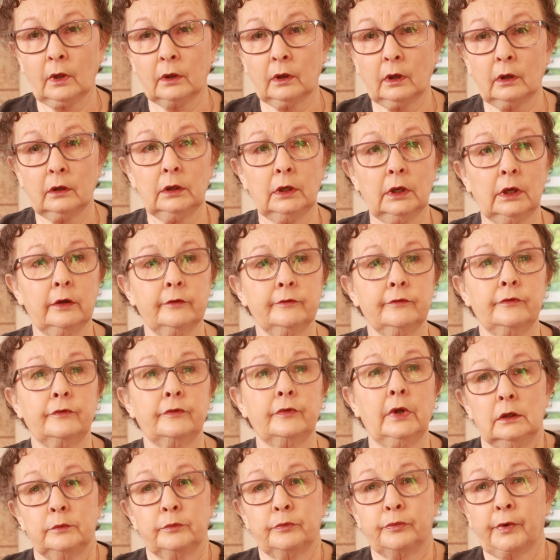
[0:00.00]
I love
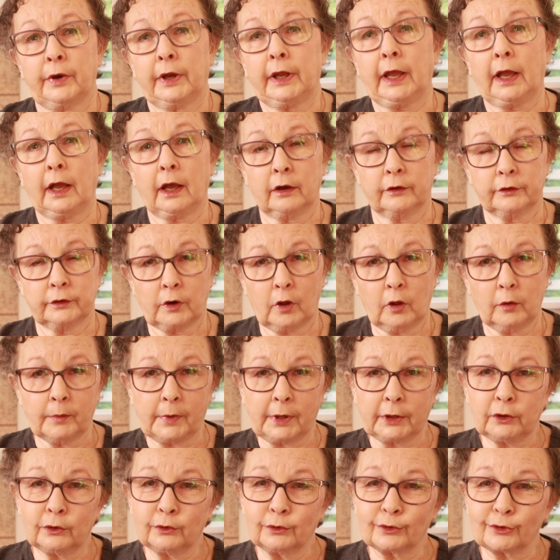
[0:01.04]
bringing out all
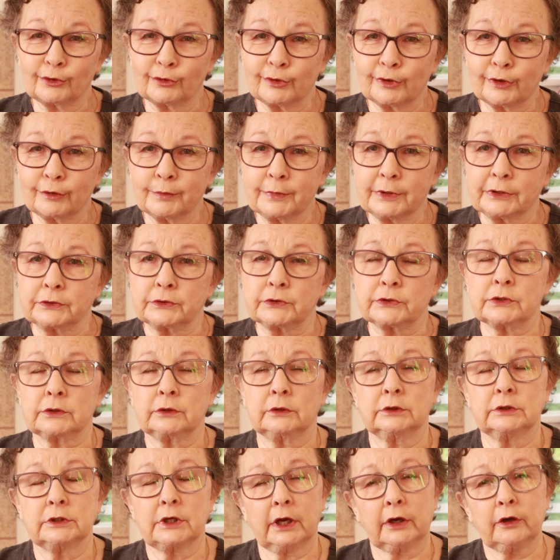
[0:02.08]
my old ornaments
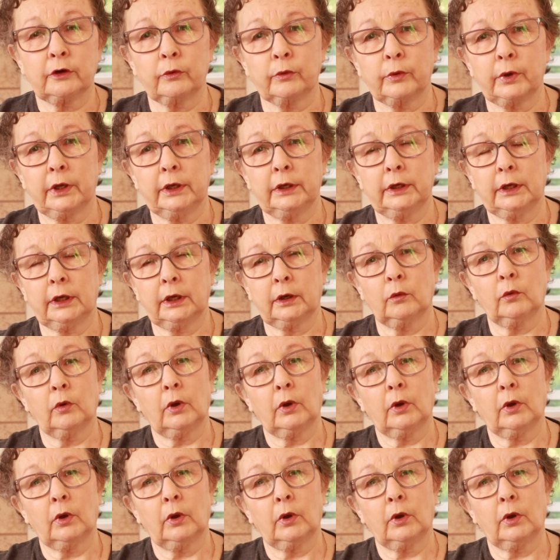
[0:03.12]
and decorating.